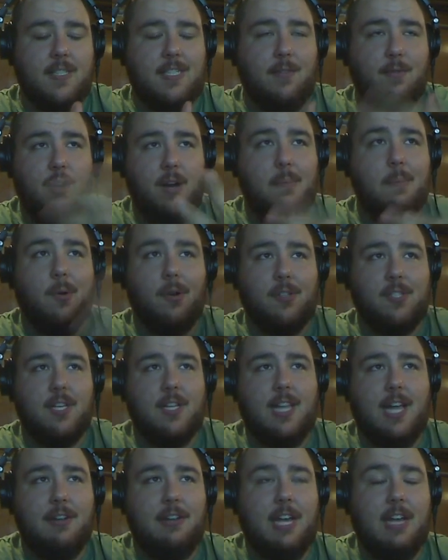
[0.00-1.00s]
of where Immortals
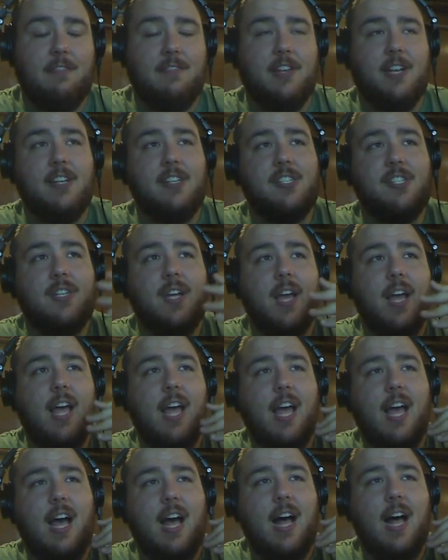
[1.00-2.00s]
and Cloud9 finish,
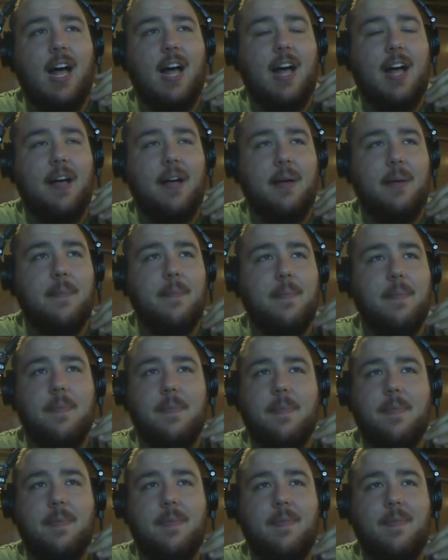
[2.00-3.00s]
then
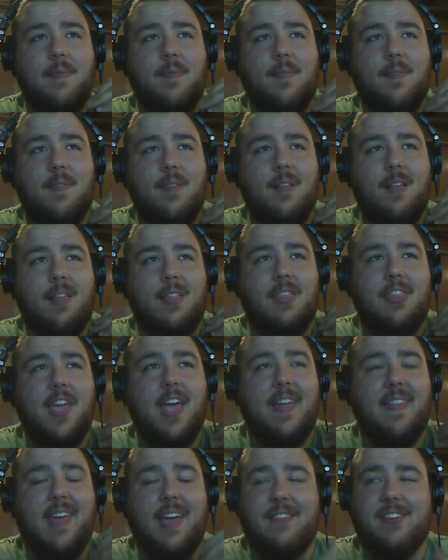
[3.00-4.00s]

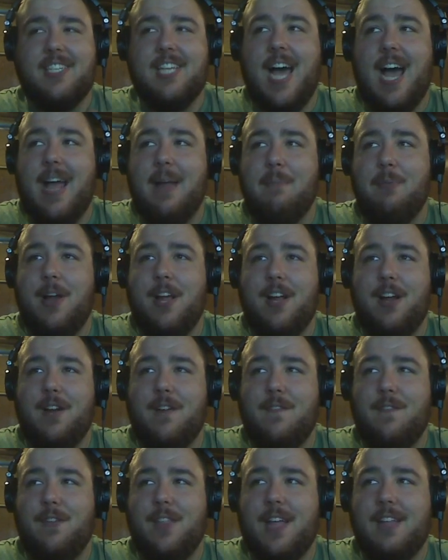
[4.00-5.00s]
they have a
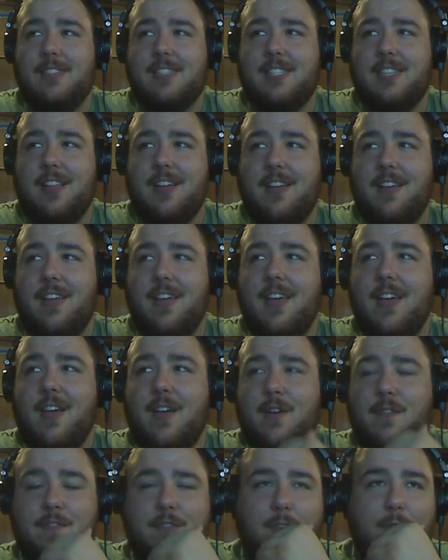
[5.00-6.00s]
tiebreaker for that.
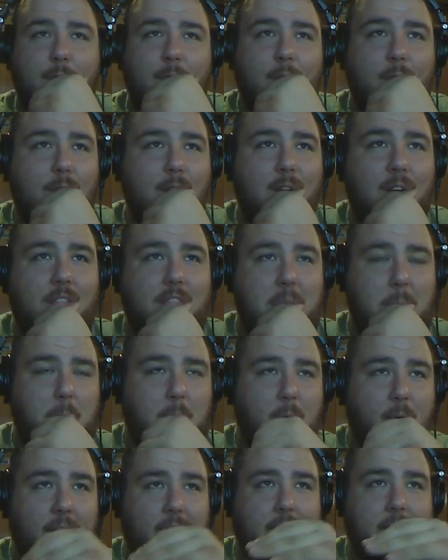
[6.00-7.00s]
For the
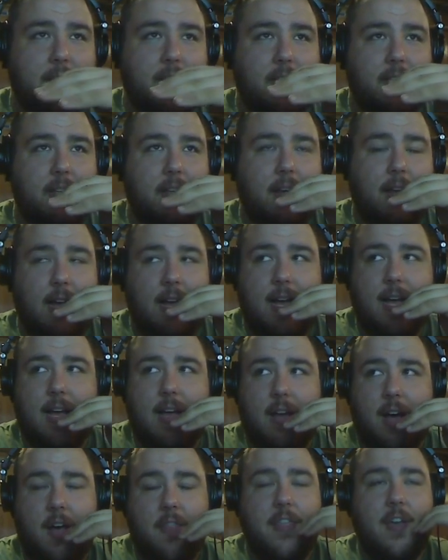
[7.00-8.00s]
points,
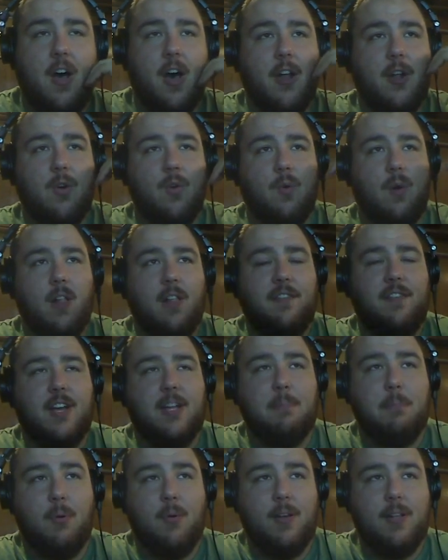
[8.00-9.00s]
the
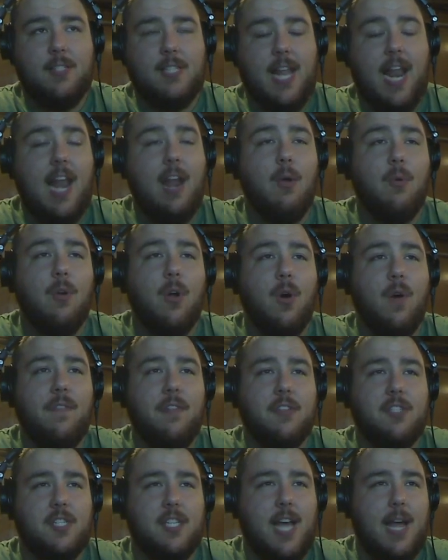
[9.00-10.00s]
auto-qualified points. And I don't know if
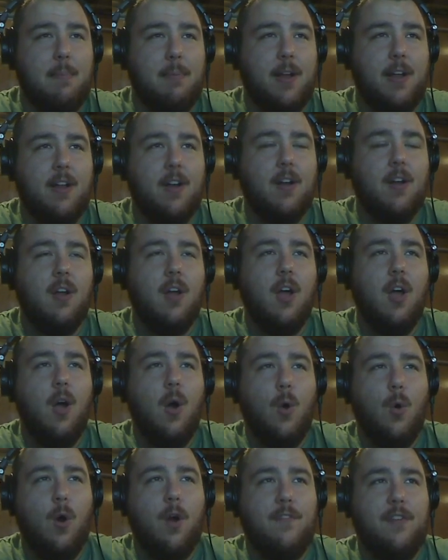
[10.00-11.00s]
there's a tiebreaker,
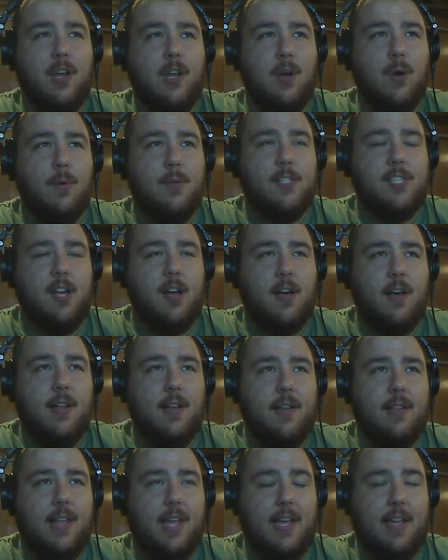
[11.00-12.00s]
or if it goes
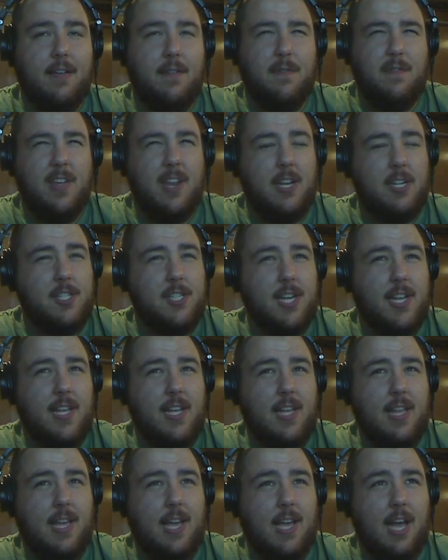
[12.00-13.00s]
on, like,
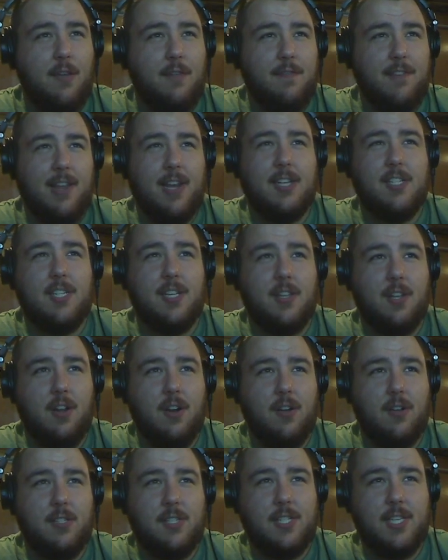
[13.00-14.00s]
finishing, like, how you finished in the
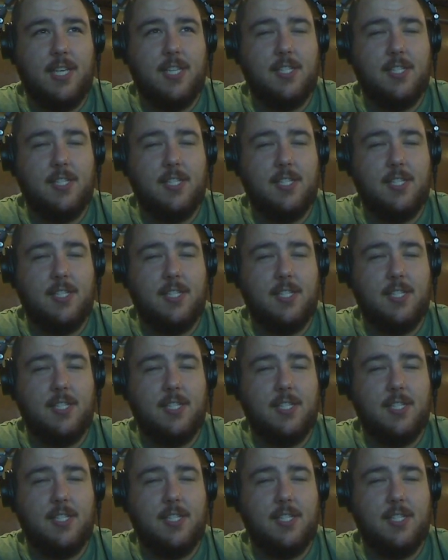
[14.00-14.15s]
current season.